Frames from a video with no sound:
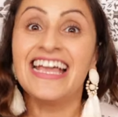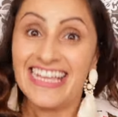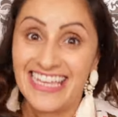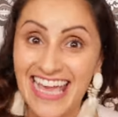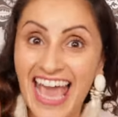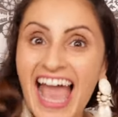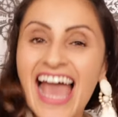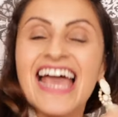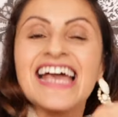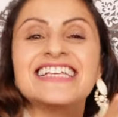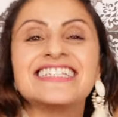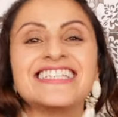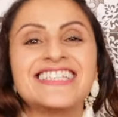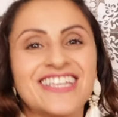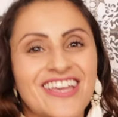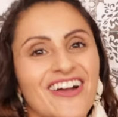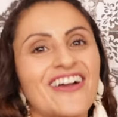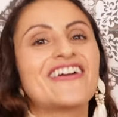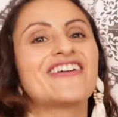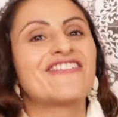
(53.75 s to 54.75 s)
Yes,
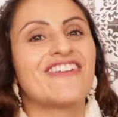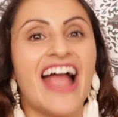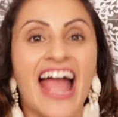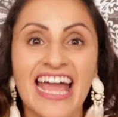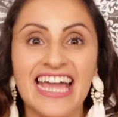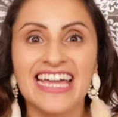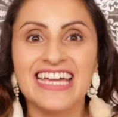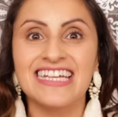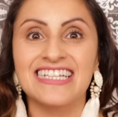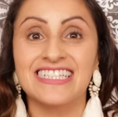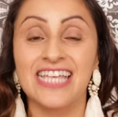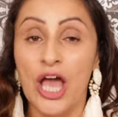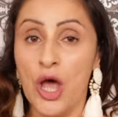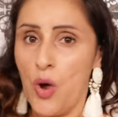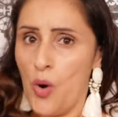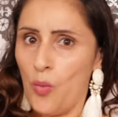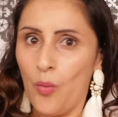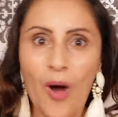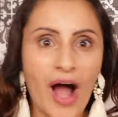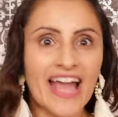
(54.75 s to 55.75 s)
you're right.
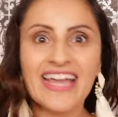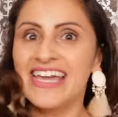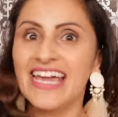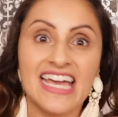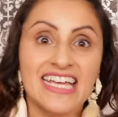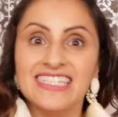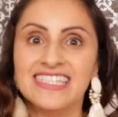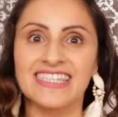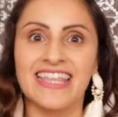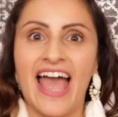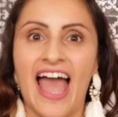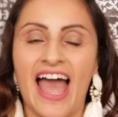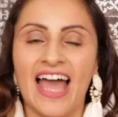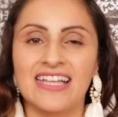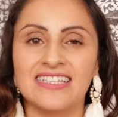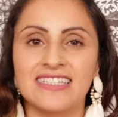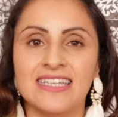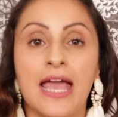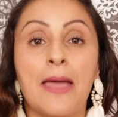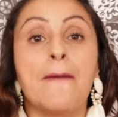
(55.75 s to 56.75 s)
Why is
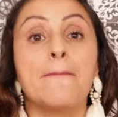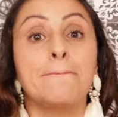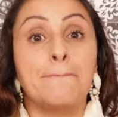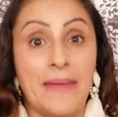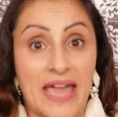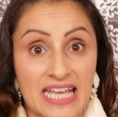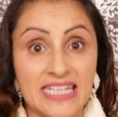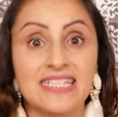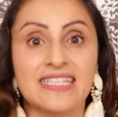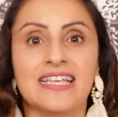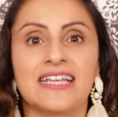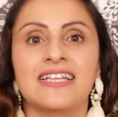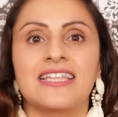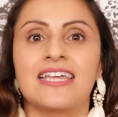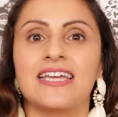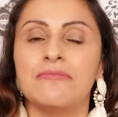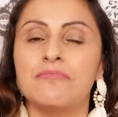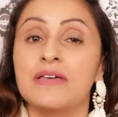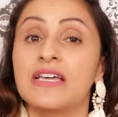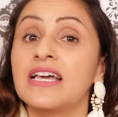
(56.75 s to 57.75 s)
that?
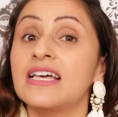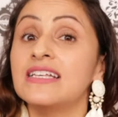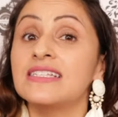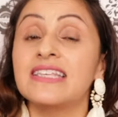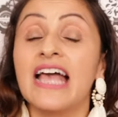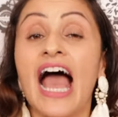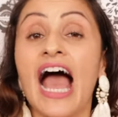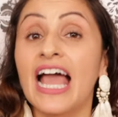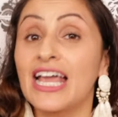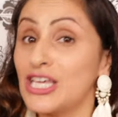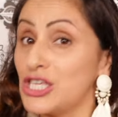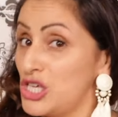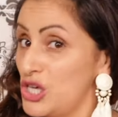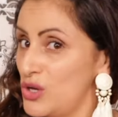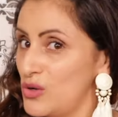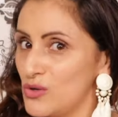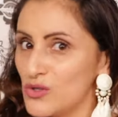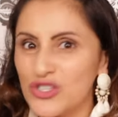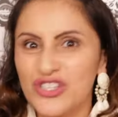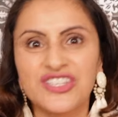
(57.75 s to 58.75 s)
Basically, because I
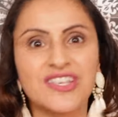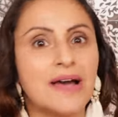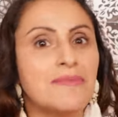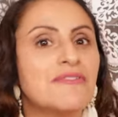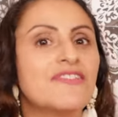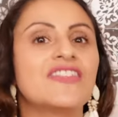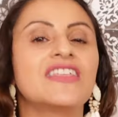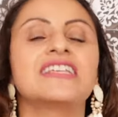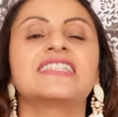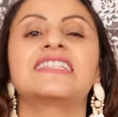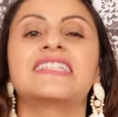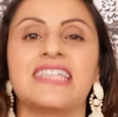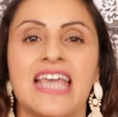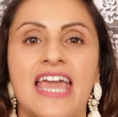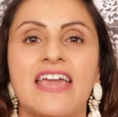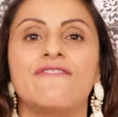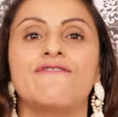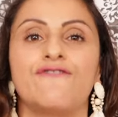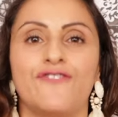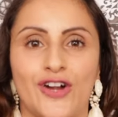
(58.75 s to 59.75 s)
use some of the
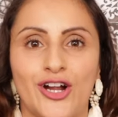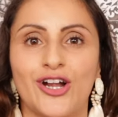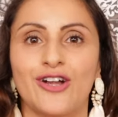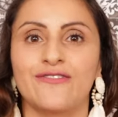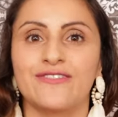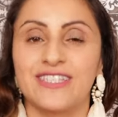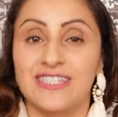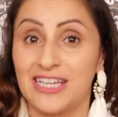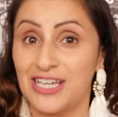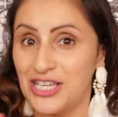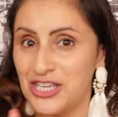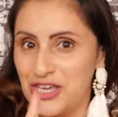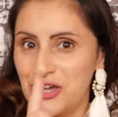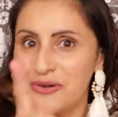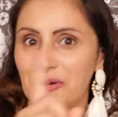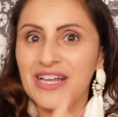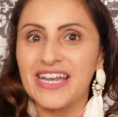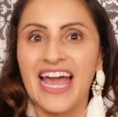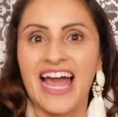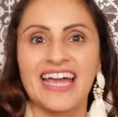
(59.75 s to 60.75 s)
same verbs that
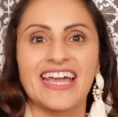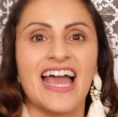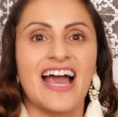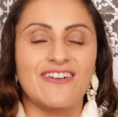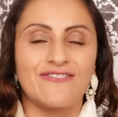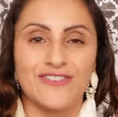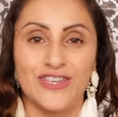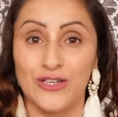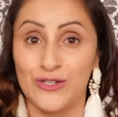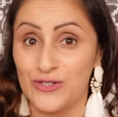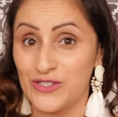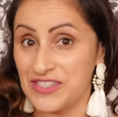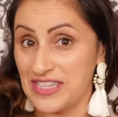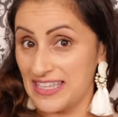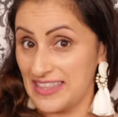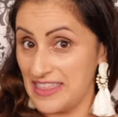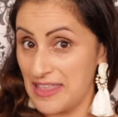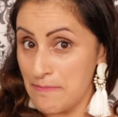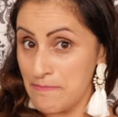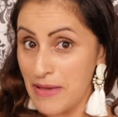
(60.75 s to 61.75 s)
you and I have used
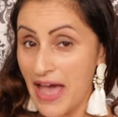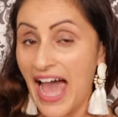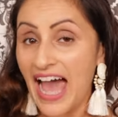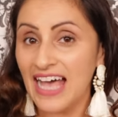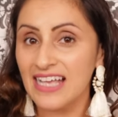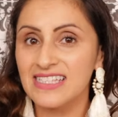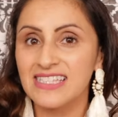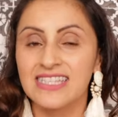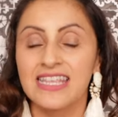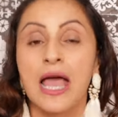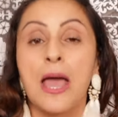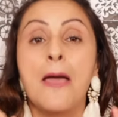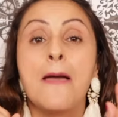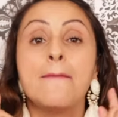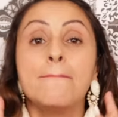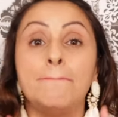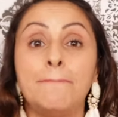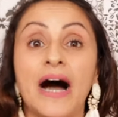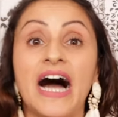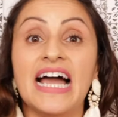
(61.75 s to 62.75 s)
in the past,
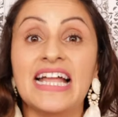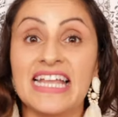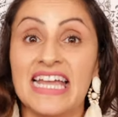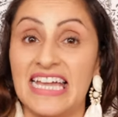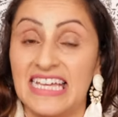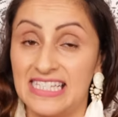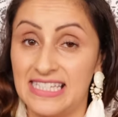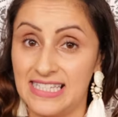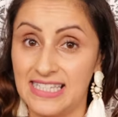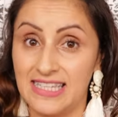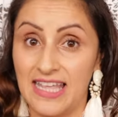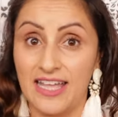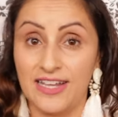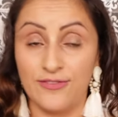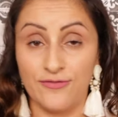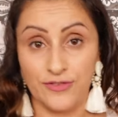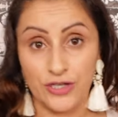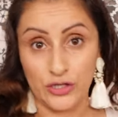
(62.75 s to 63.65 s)
but instead of